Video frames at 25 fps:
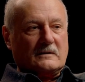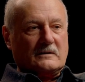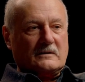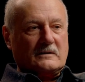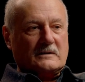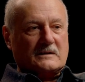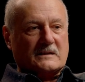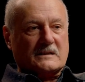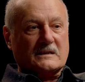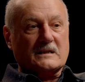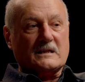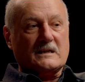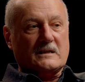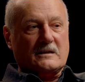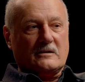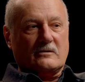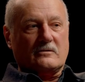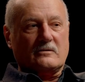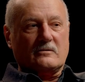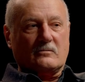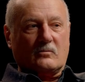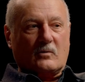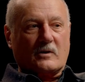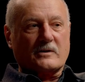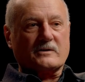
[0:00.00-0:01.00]
see,
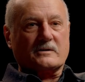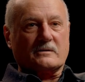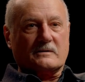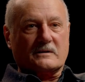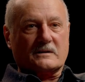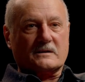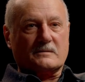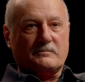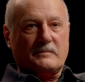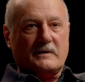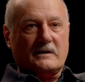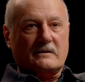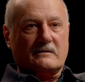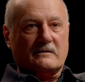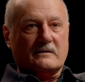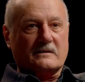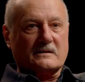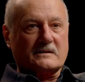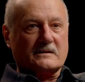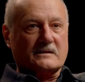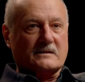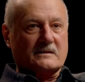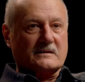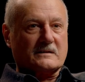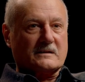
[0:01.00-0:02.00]
you want to
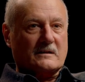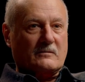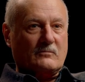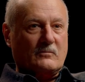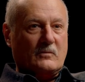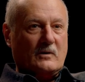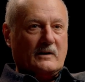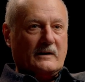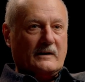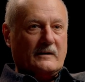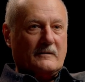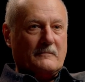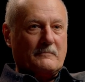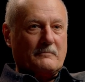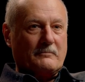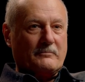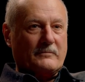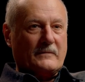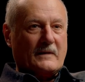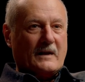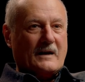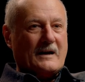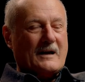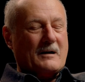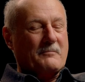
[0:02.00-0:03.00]
experience in some way.
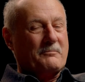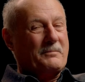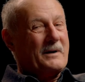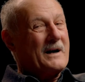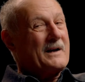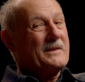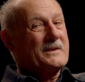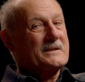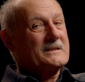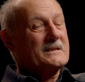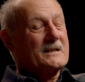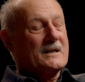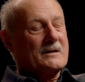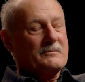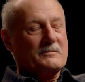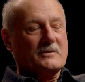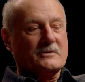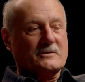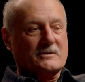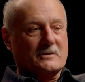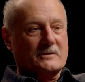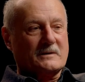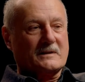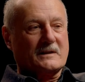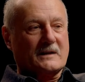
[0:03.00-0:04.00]
And by the time you're
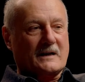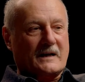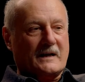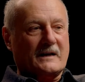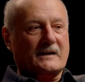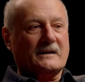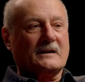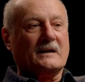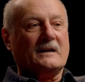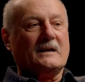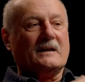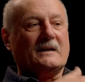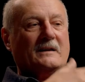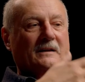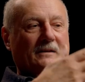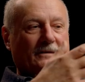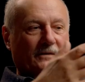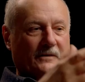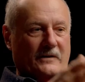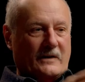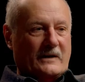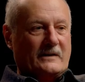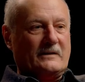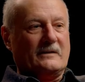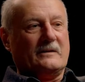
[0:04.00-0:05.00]
doing that,
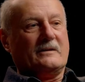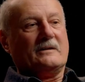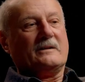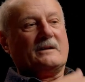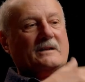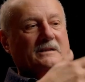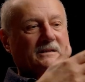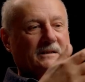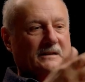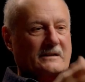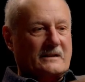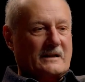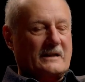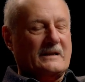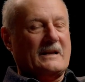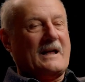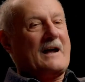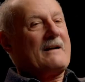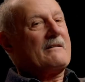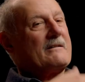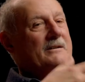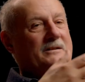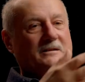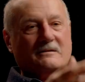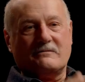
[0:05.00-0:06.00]
then there's a, a
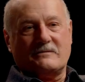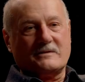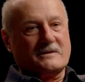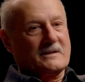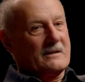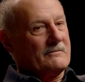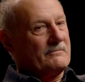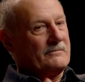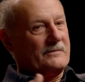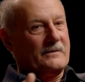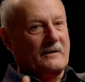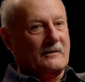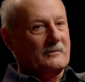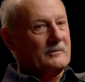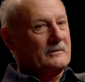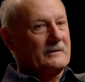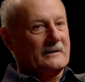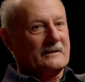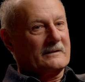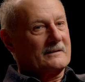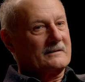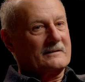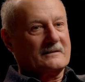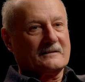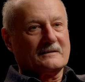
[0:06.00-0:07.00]
narrative is
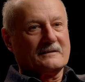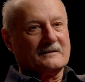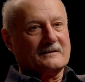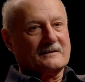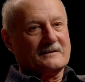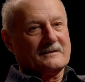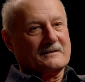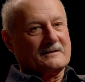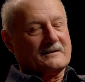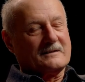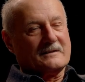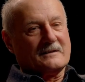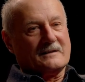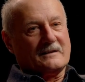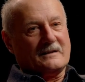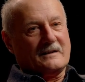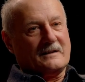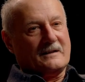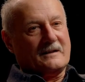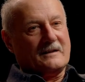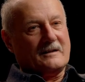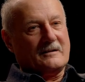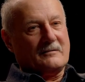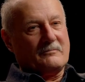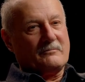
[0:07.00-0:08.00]
unfolding
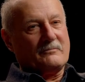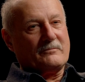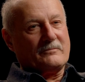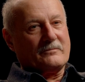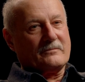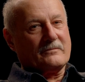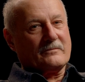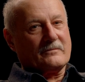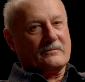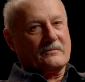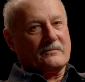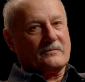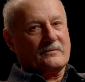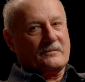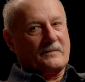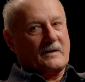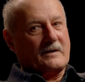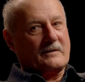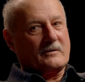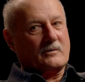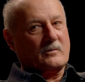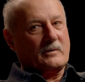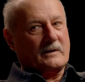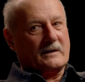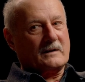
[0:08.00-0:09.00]
um,
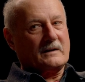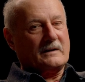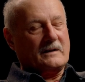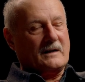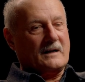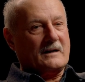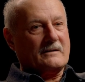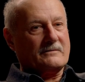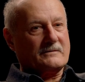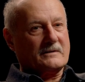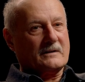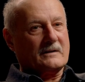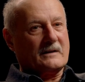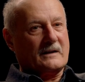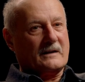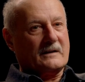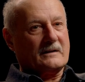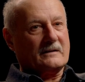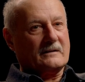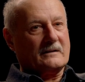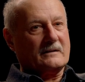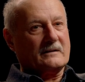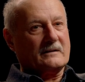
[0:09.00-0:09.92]
very quickly after that.